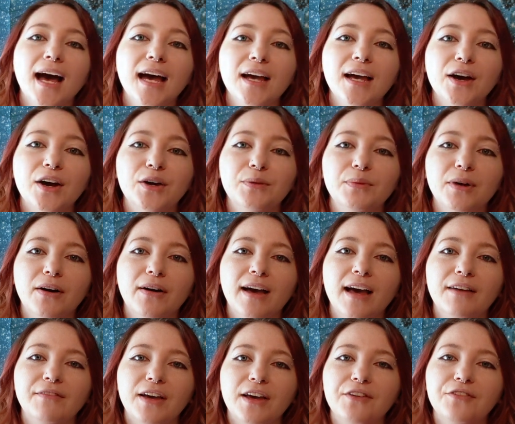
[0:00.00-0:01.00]
I hope y'all
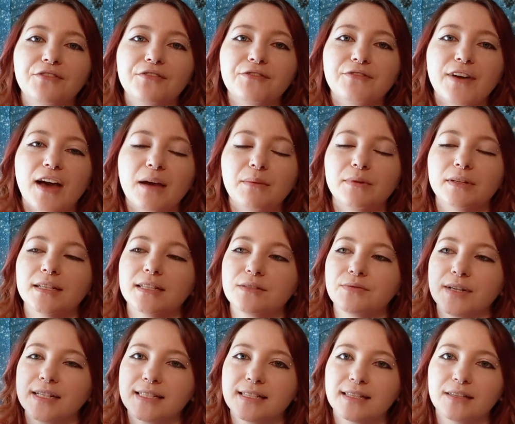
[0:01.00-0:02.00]
have a fabulous
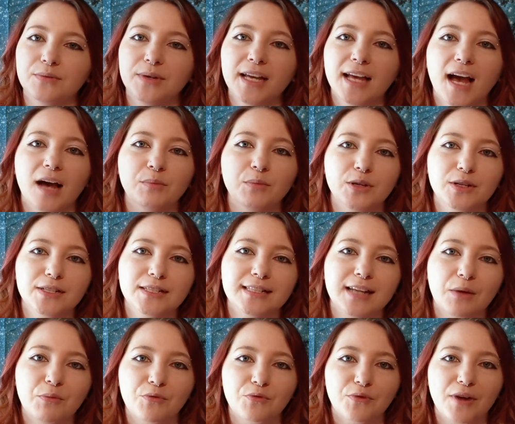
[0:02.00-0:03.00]
rest of the week. I'm going to
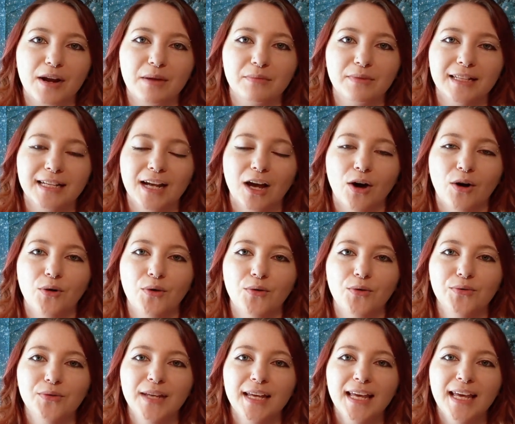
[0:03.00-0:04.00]
stop rambling
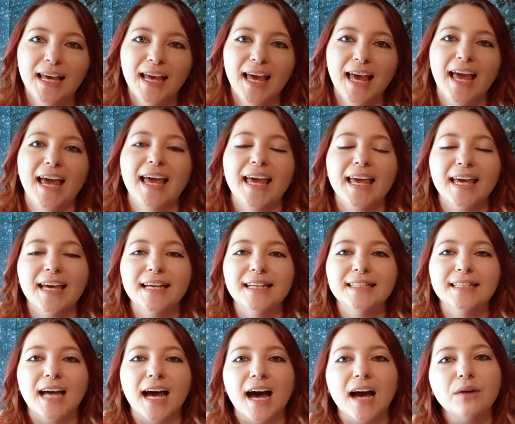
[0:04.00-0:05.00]
on.
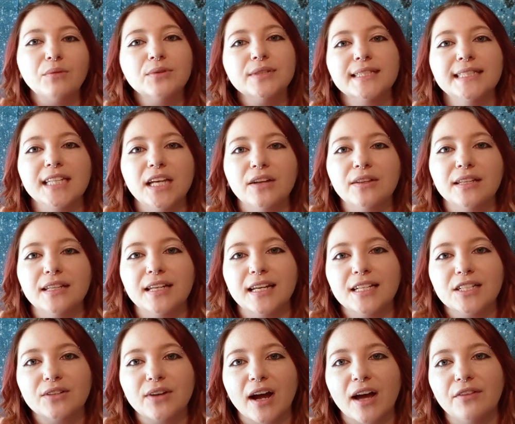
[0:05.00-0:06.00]
And I will see y'all in the
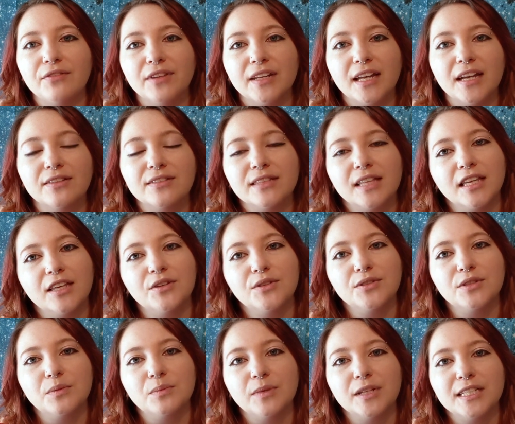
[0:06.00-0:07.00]
next craft videos. Thank you
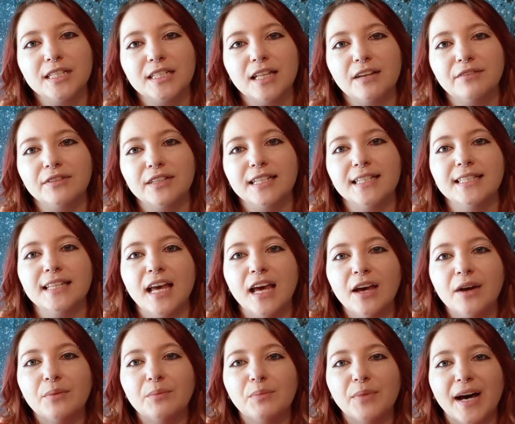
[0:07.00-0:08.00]
so much, lovelies.
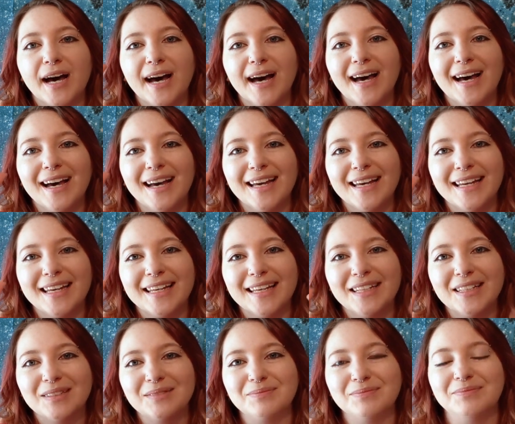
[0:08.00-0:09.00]

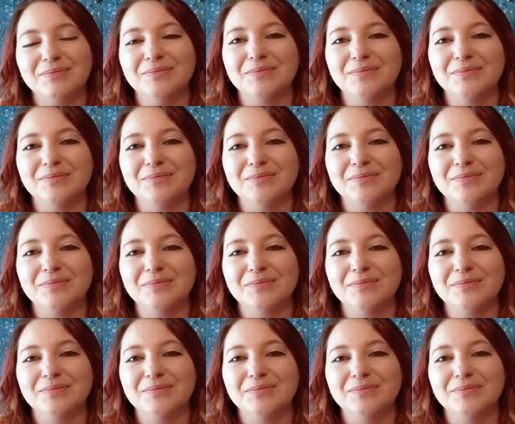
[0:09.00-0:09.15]
Bye.